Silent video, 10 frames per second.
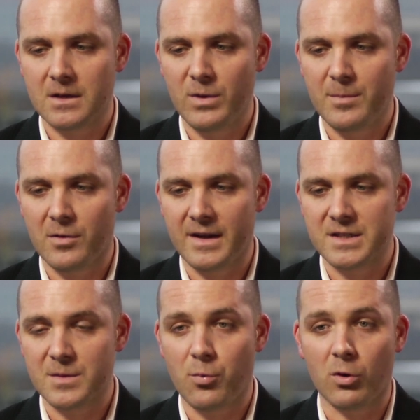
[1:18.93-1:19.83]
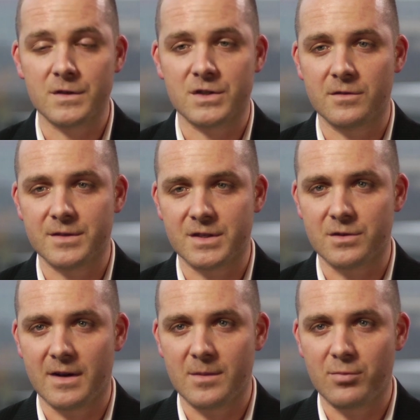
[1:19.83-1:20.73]
we provide support and
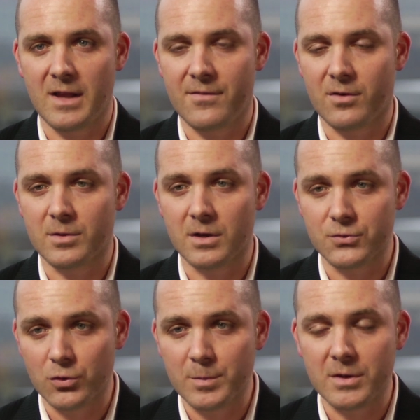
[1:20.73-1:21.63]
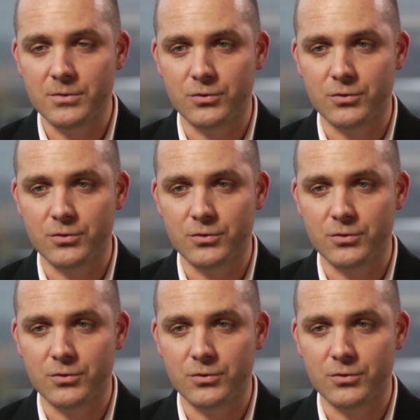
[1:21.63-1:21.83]
services around a platform called Drupal.